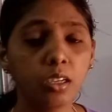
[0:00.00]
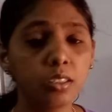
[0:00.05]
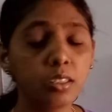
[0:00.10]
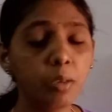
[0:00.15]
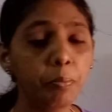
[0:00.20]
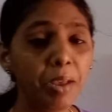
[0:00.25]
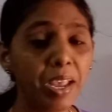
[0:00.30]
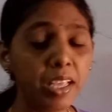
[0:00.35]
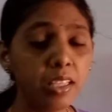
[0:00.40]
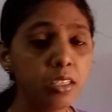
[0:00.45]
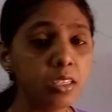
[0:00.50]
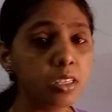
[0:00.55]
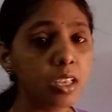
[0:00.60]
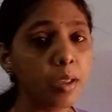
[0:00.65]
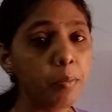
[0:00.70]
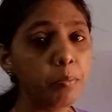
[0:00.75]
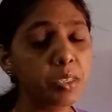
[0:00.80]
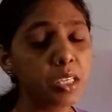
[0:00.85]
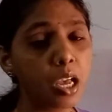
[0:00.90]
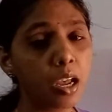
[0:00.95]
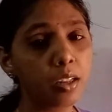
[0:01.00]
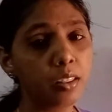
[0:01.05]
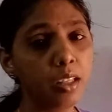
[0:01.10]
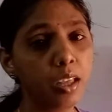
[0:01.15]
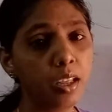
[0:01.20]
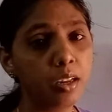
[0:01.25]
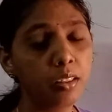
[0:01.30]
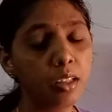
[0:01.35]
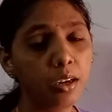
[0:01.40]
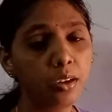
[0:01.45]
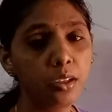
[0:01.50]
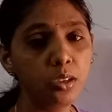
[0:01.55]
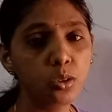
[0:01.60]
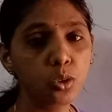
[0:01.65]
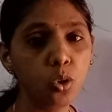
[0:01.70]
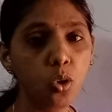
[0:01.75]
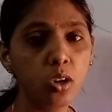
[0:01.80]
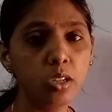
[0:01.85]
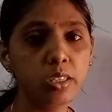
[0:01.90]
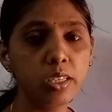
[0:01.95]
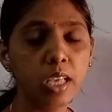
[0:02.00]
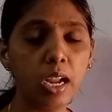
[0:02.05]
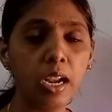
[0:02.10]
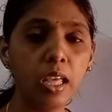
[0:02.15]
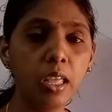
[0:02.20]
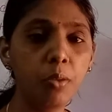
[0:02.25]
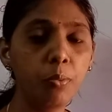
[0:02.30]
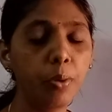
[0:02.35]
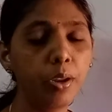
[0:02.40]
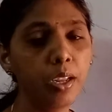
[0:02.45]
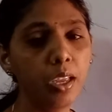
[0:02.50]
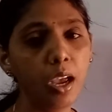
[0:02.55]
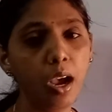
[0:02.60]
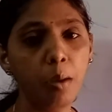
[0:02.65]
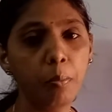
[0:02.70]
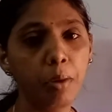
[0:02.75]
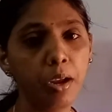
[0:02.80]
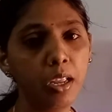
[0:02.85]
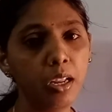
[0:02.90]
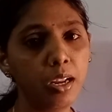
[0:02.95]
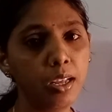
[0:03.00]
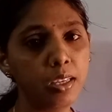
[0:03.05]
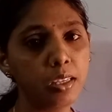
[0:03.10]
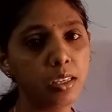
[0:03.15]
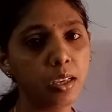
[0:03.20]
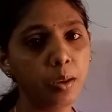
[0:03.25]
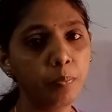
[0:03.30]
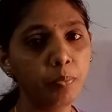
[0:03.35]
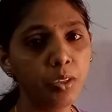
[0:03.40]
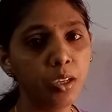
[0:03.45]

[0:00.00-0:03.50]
some enzymes are there, that is called salivary amylase.